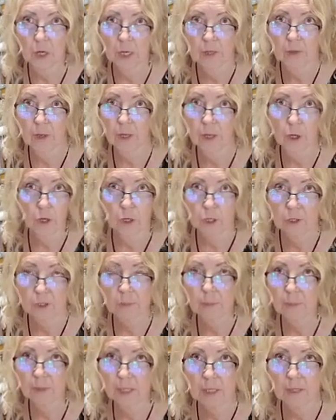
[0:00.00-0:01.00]
They aren't,
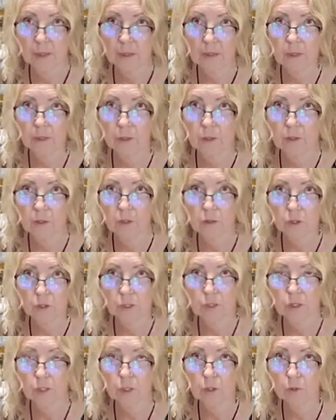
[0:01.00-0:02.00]
but you know, they're
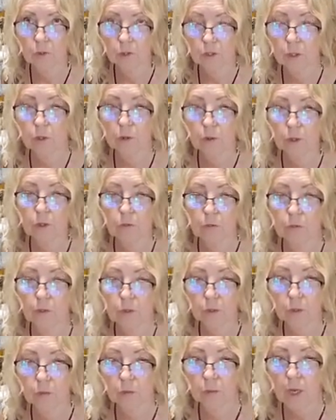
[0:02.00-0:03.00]
just so good for
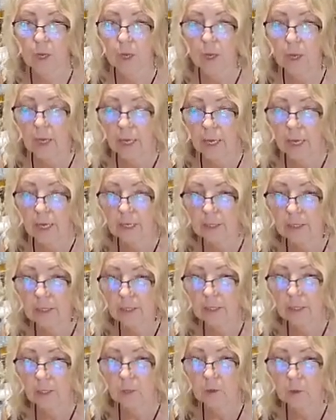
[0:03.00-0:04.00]
you. And
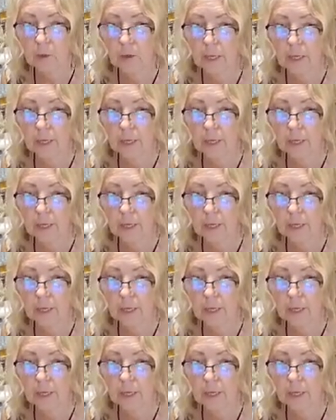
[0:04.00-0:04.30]
so